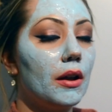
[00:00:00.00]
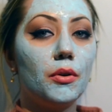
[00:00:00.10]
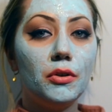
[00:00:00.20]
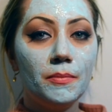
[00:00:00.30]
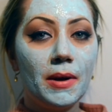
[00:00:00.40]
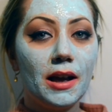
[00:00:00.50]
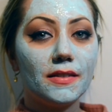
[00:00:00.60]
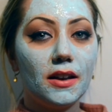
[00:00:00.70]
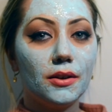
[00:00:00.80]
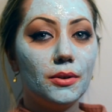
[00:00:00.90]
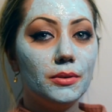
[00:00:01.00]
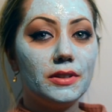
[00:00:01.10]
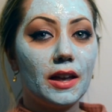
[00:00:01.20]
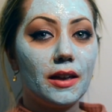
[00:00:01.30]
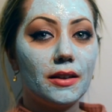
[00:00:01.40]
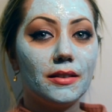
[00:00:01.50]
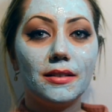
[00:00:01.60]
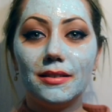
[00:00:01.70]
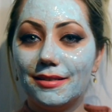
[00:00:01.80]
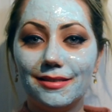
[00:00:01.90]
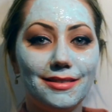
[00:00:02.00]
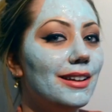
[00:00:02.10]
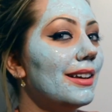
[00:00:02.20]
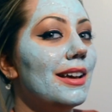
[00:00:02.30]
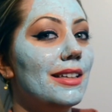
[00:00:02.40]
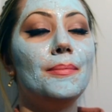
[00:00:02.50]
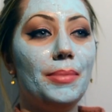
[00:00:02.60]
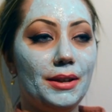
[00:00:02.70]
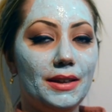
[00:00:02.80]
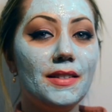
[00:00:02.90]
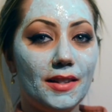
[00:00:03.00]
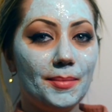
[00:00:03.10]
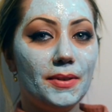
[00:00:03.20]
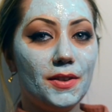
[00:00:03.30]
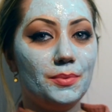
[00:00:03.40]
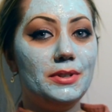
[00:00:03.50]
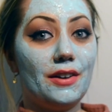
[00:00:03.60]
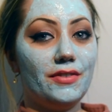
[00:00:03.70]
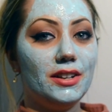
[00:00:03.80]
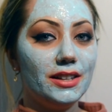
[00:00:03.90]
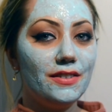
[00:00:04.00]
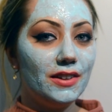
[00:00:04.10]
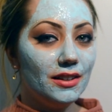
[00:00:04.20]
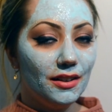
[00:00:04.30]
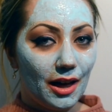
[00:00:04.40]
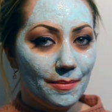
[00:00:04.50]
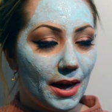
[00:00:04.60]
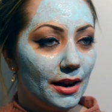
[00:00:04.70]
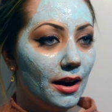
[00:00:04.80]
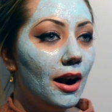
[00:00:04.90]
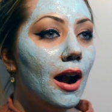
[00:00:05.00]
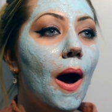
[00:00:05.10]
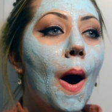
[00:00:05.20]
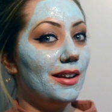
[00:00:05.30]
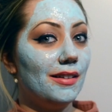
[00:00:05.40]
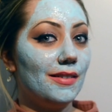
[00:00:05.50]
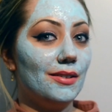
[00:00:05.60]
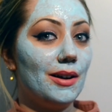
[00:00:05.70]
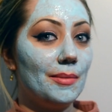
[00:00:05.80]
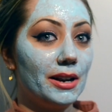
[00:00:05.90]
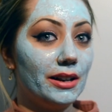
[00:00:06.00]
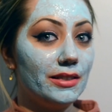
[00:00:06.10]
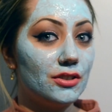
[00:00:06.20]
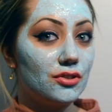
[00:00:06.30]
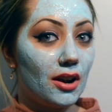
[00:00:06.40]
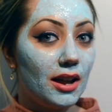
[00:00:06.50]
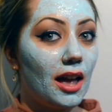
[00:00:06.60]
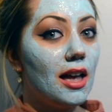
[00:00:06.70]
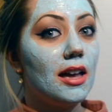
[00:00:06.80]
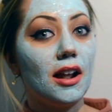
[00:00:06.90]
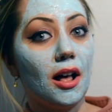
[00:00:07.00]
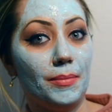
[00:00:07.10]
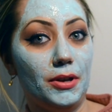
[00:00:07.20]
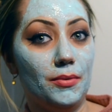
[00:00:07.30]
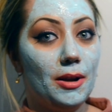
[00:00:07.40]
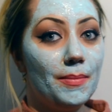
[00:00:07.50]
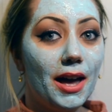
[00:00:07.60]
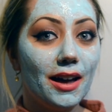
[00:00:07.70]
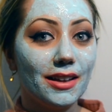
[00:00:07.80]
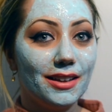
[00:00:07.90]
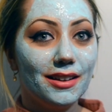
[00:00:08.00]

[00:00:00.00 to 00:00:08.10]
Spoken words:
Cold mask on a cold day, but in the summer this would definitely feel a lot better. So I'm gonna let this dry and I'll be right back.